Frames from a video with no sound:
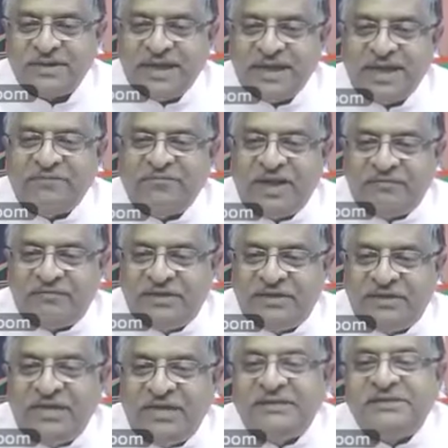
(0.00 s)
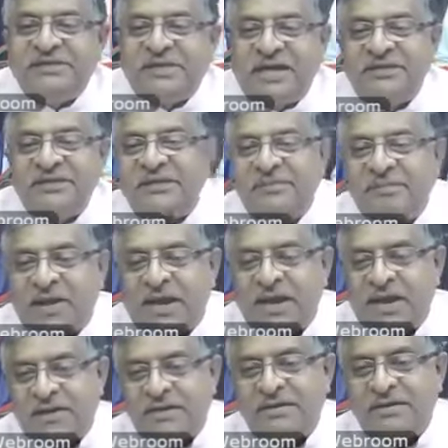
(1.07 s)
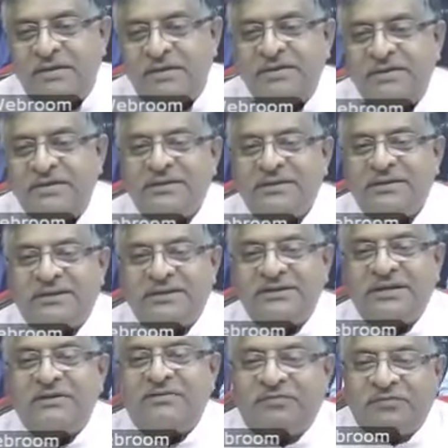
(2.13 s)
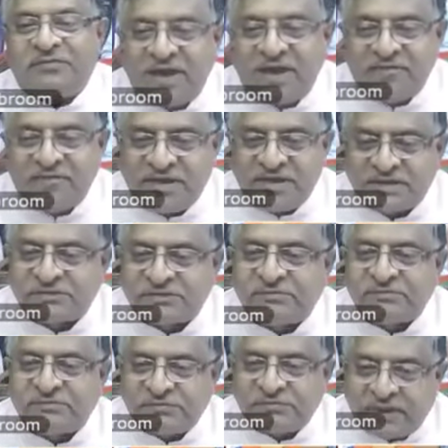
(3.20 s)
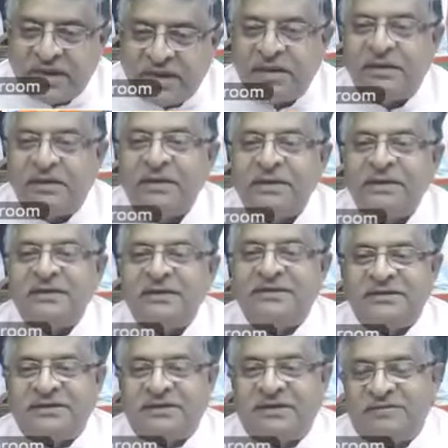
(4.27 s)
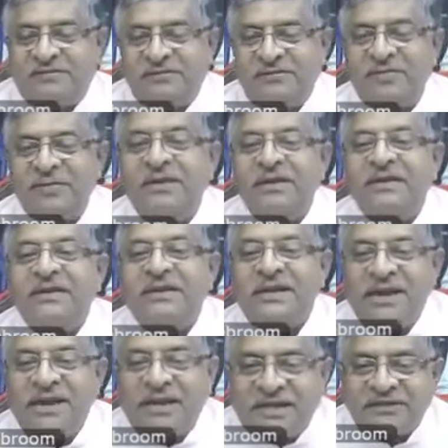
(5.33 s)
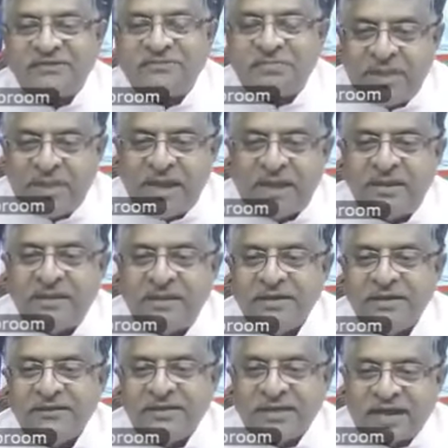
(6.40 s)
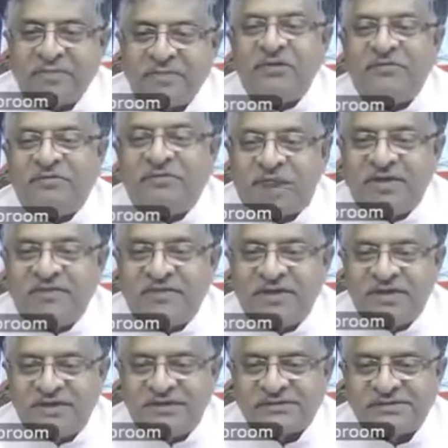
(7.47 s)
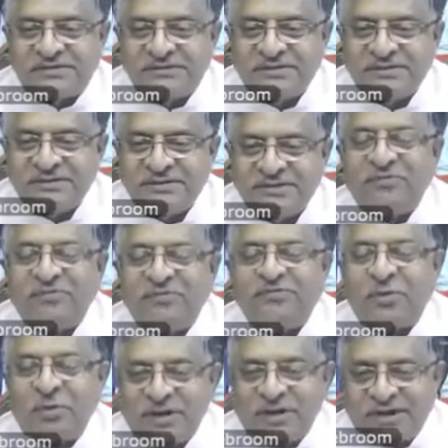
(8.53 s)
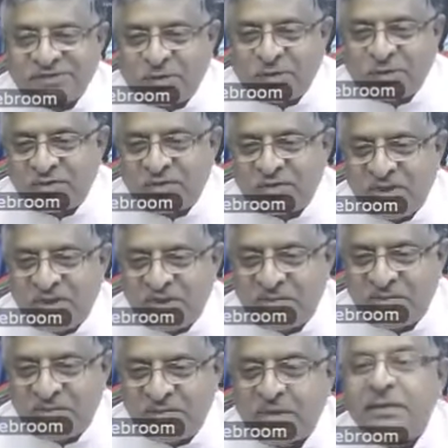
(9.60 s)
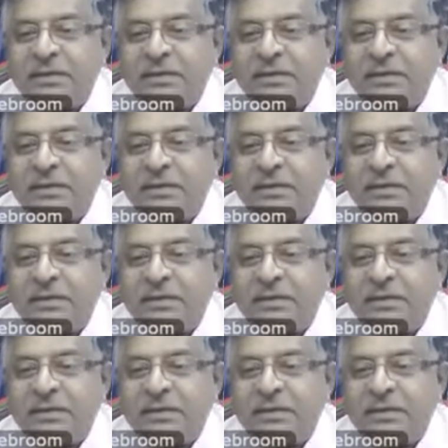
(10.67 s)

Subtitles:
If we have these things in mind, these are the 5 years well deserved. Let us make the coming 5 years or 4 years, whatever it may be,